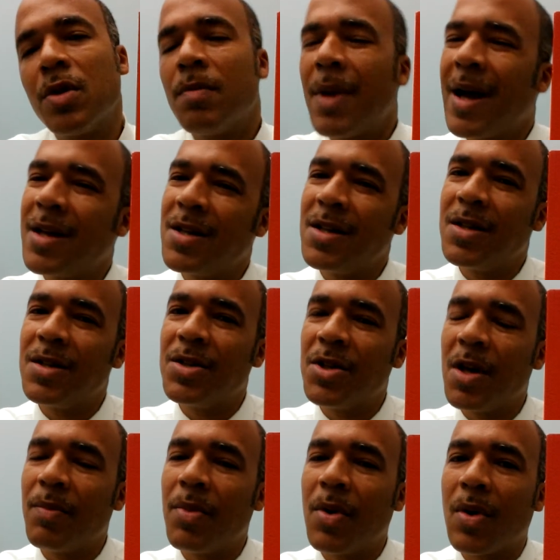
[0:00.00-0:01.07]
You might need to
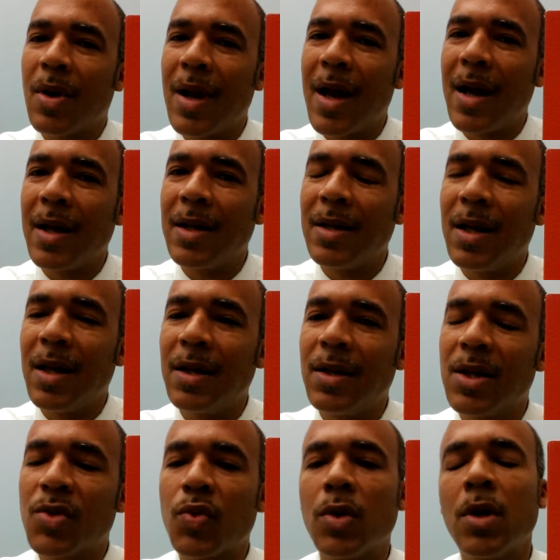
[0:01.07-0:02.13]
jump online and dig
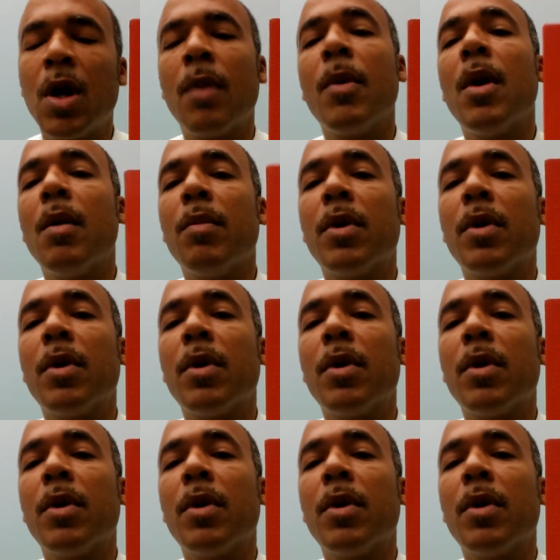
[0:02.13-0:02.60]
this one up,